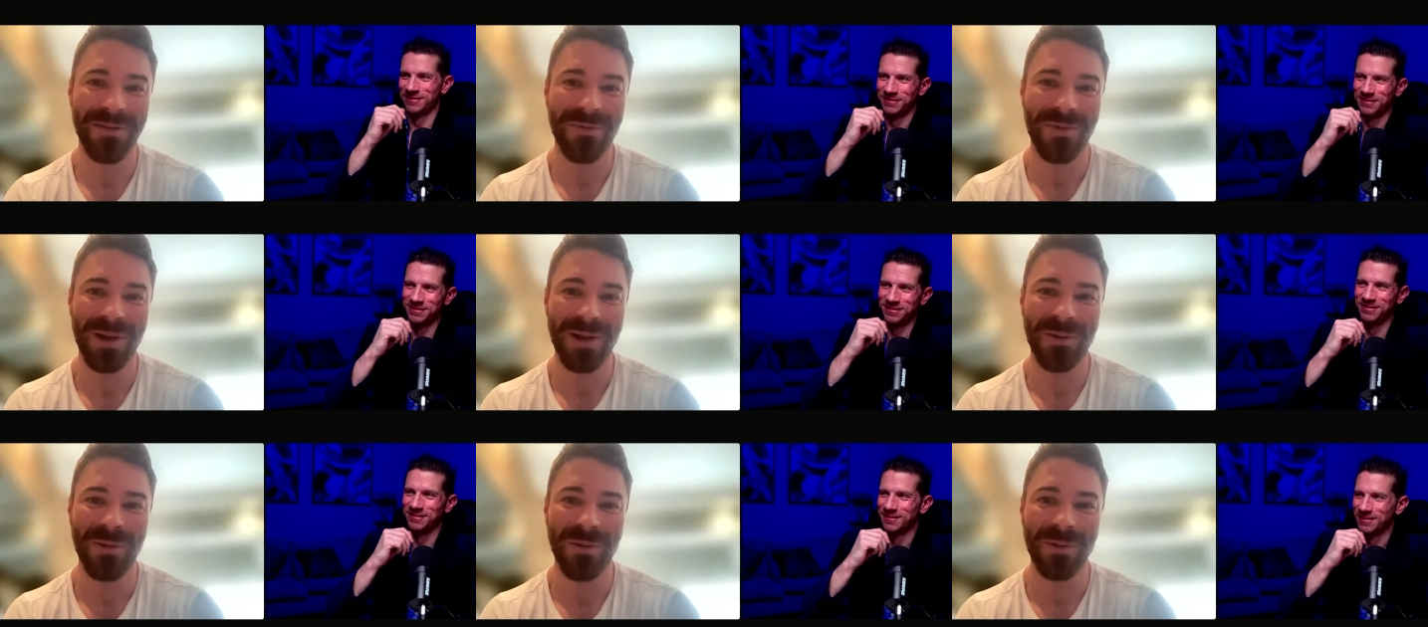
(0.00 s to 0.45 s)

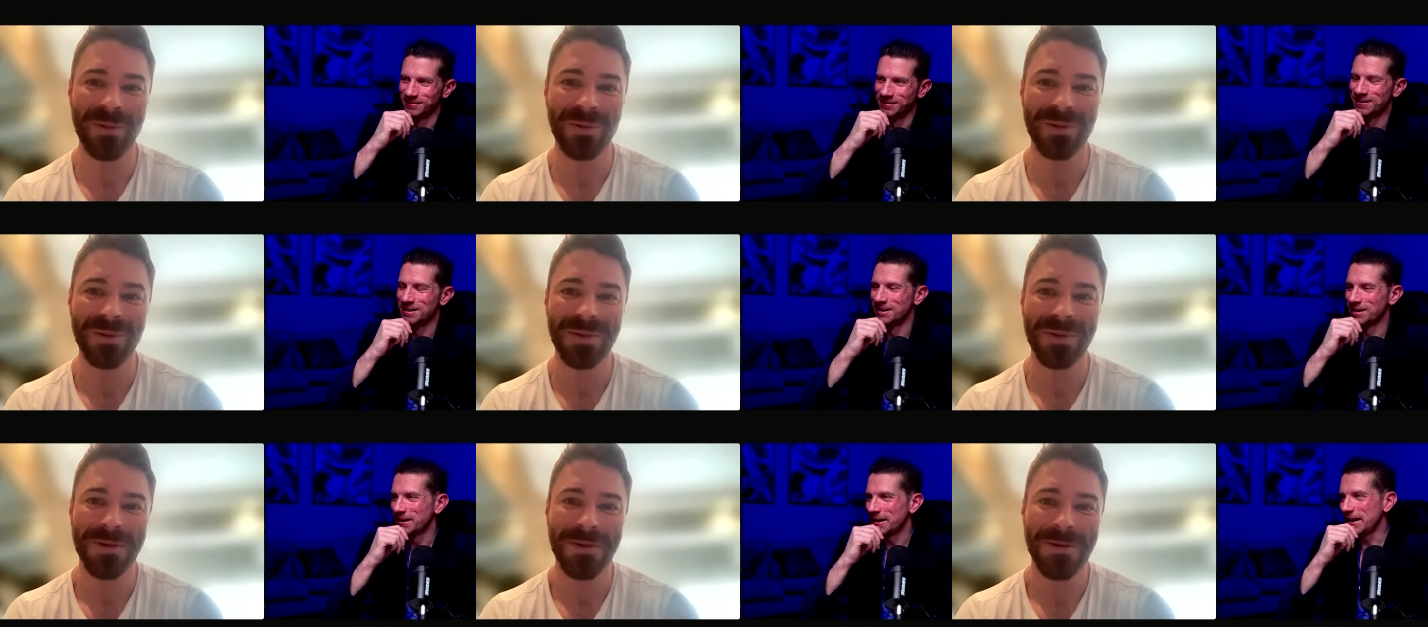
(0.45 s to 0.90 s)
Speaker 1: love
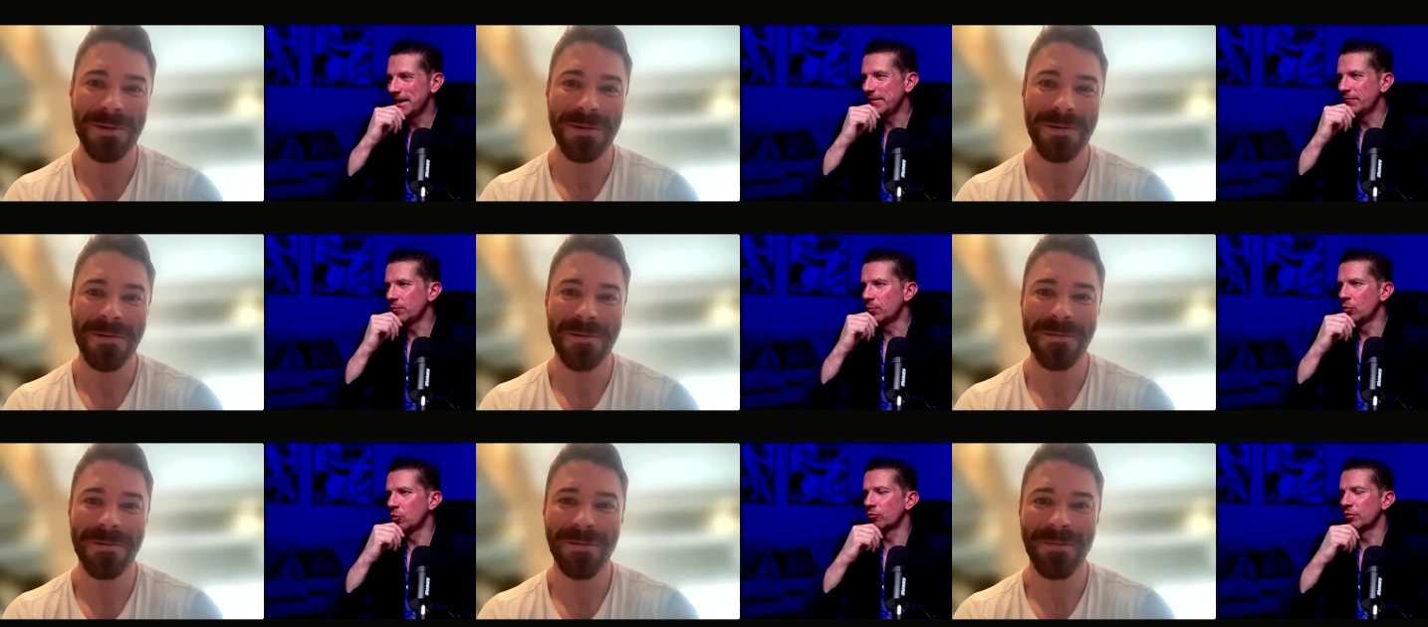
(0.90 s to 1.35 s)
werewolves.
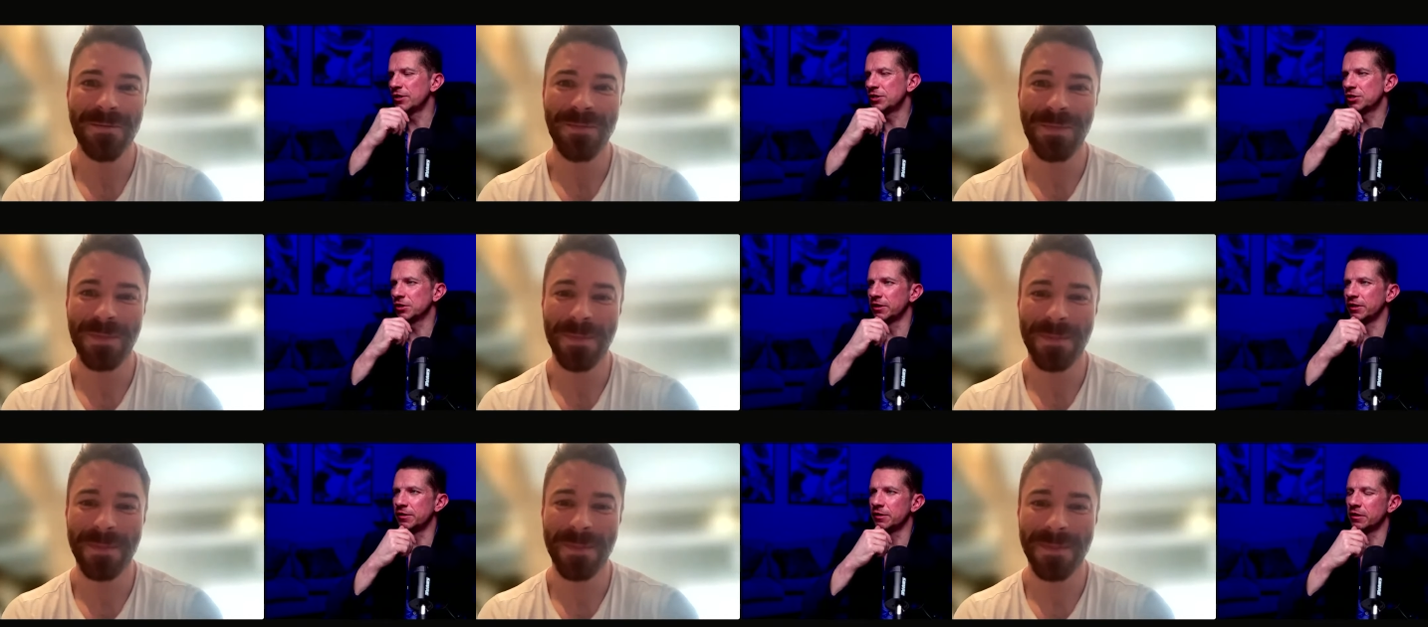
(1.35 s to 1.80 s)
Even more
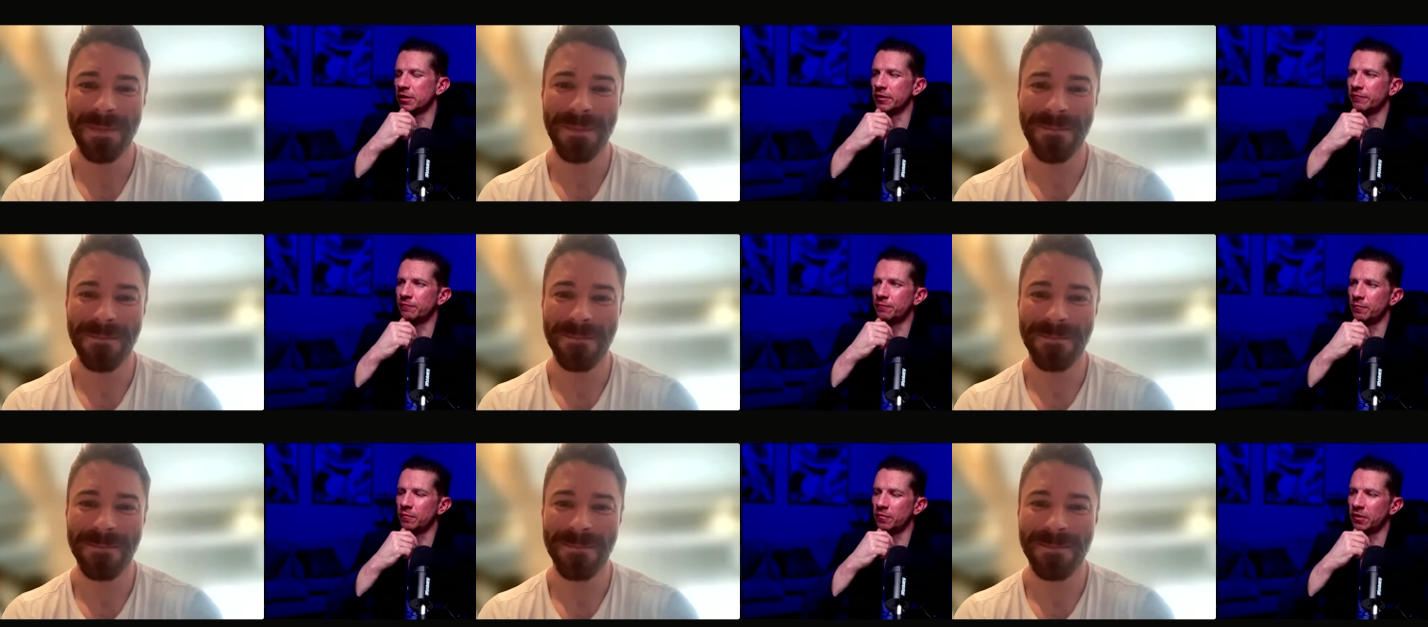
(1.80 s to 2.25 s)
recently that I've
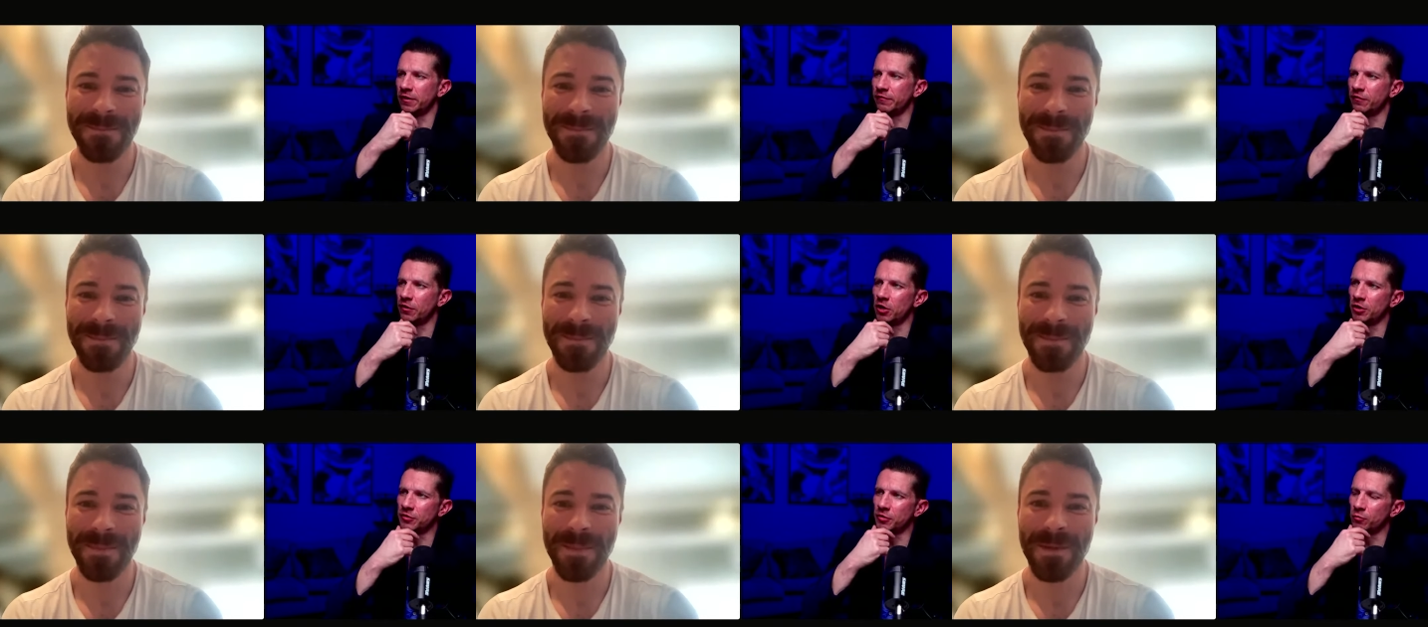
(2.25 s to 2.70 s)
I've
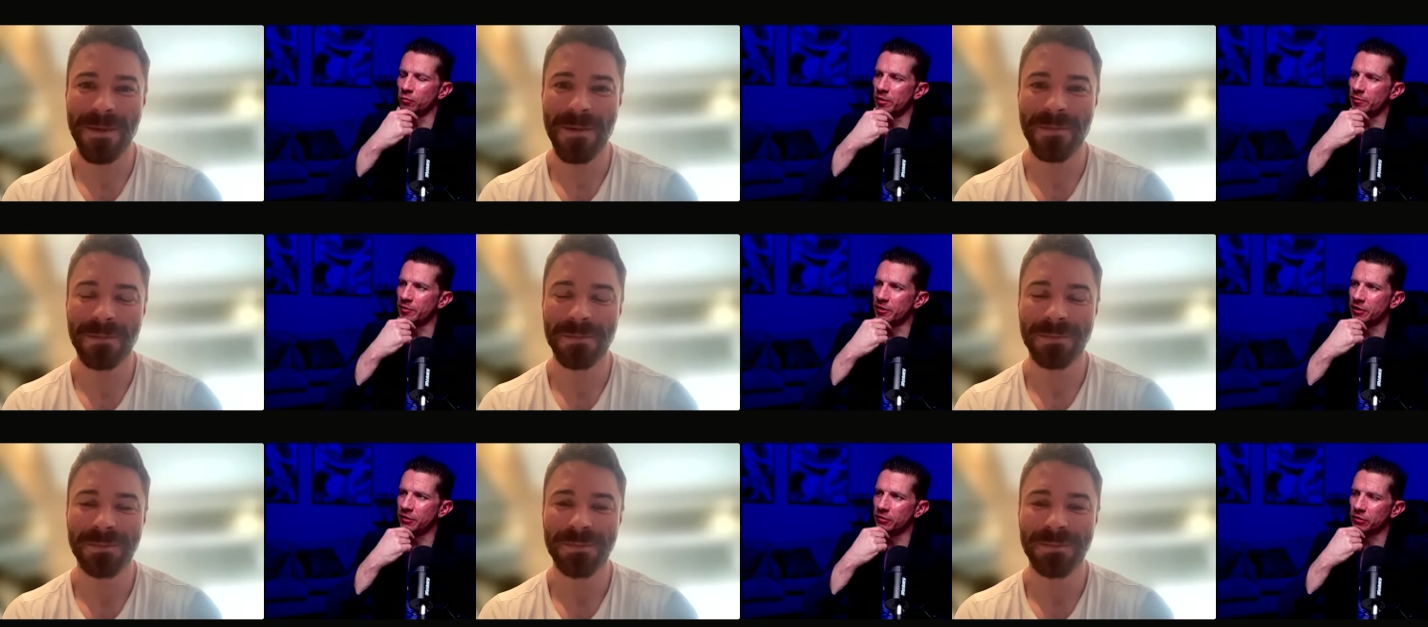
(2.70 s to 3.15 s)
heard that
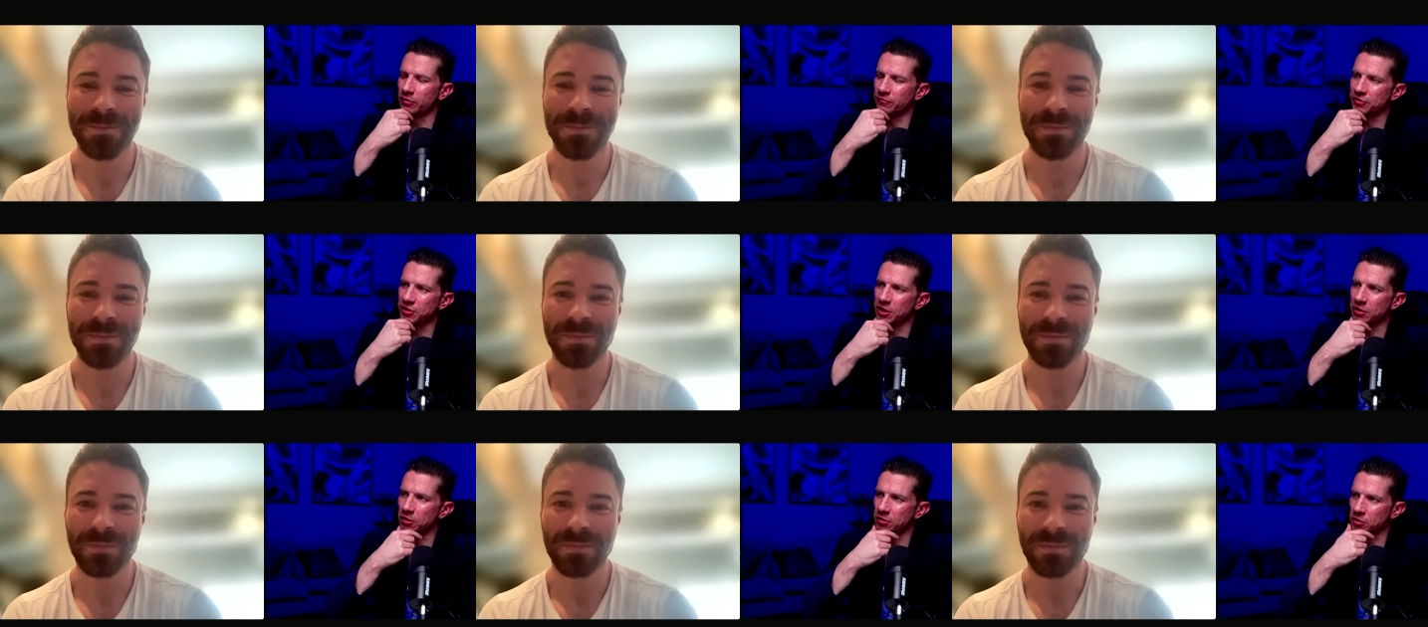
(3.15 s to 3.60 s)
women I've
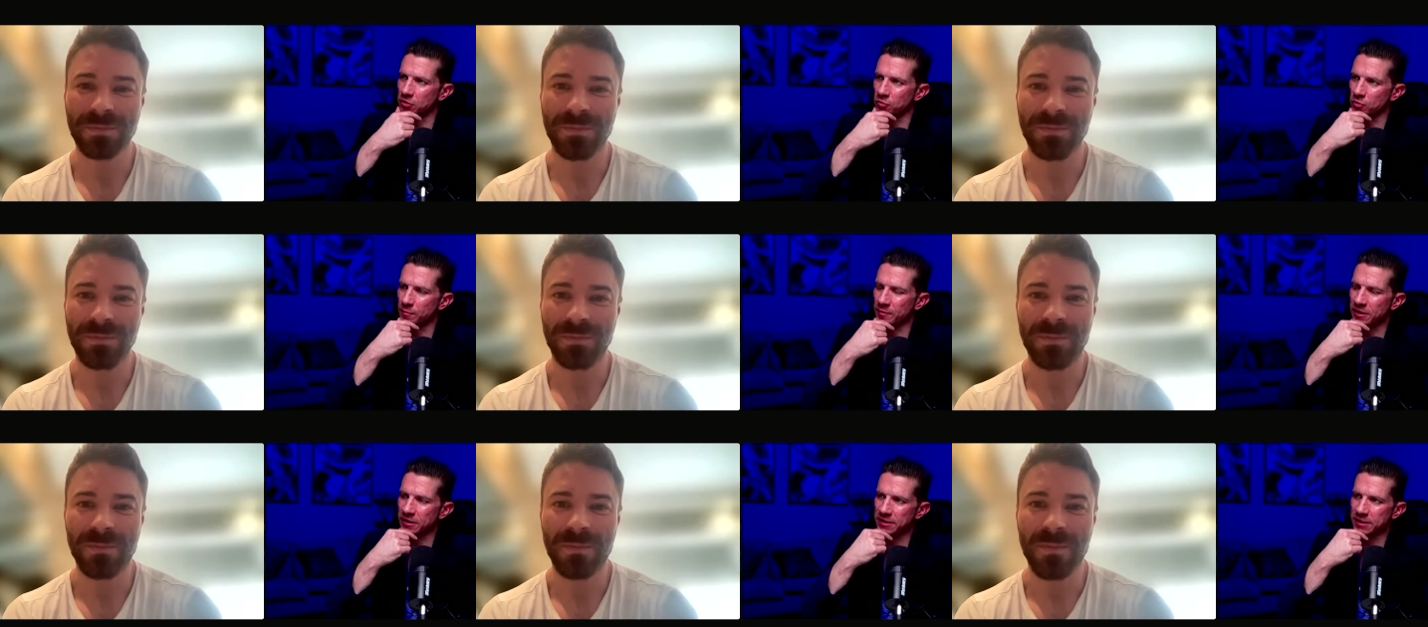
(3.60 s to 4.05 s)
seen articles
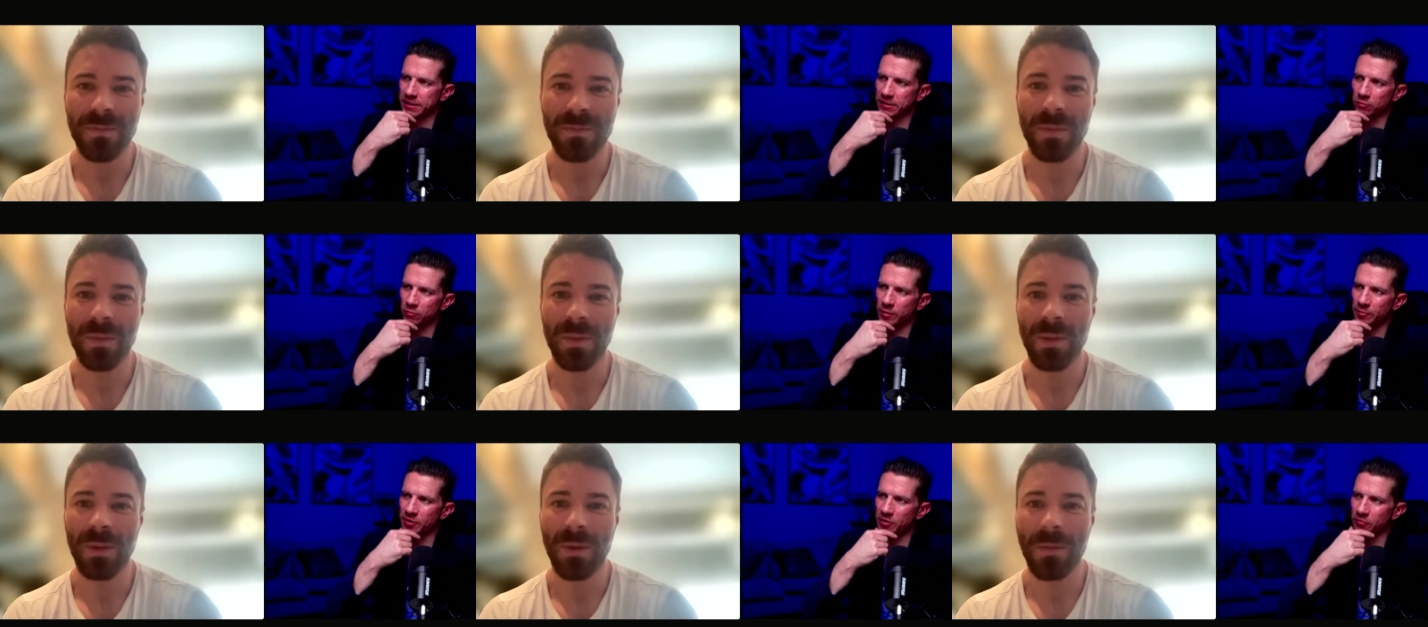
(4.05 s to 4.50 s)
about saying that women are